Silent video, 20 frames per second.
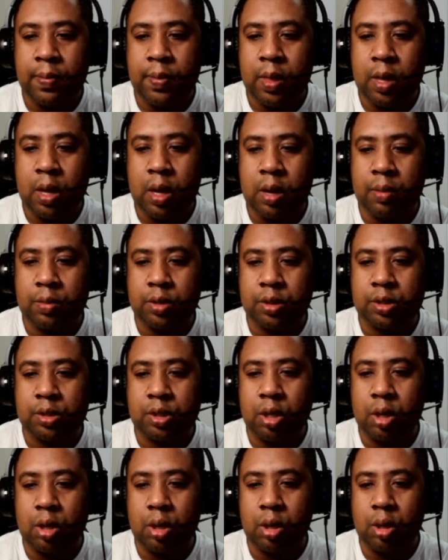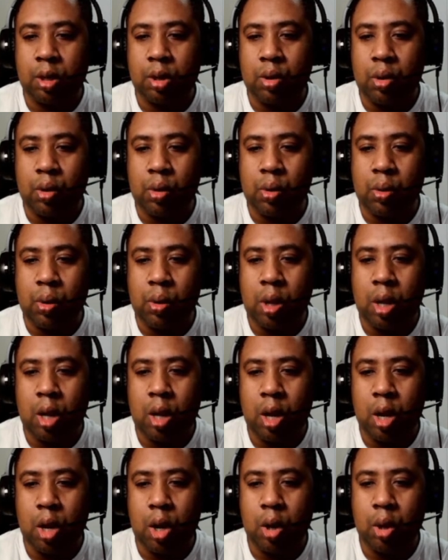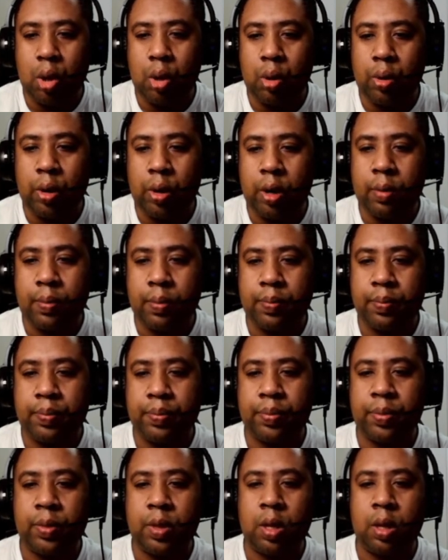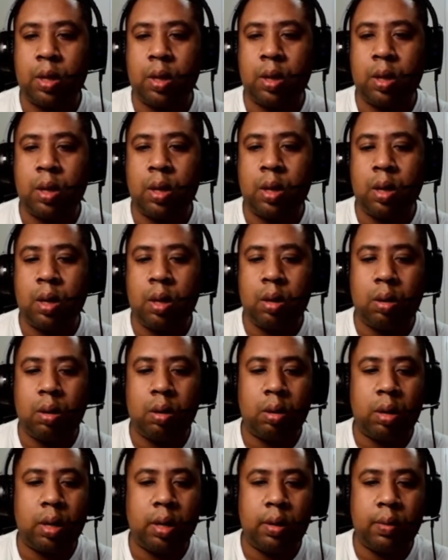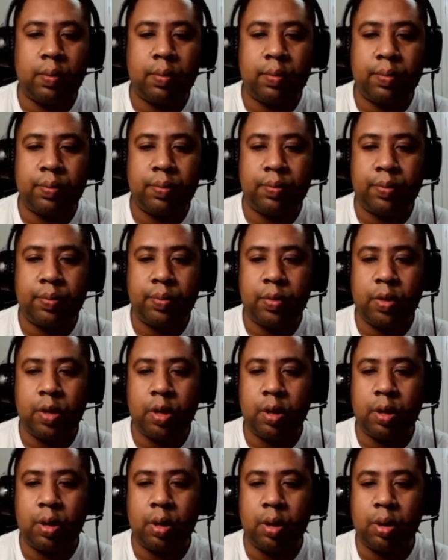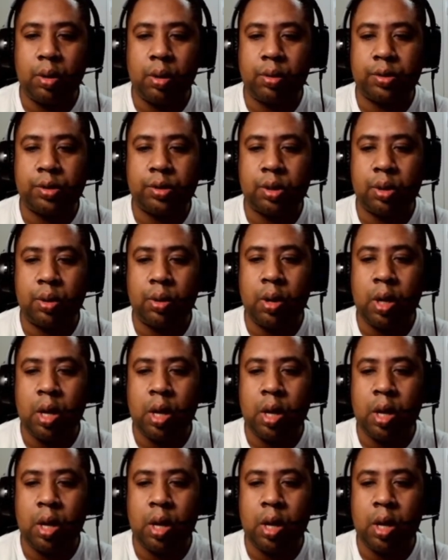I'm just going to go lower. Alright, there you go. So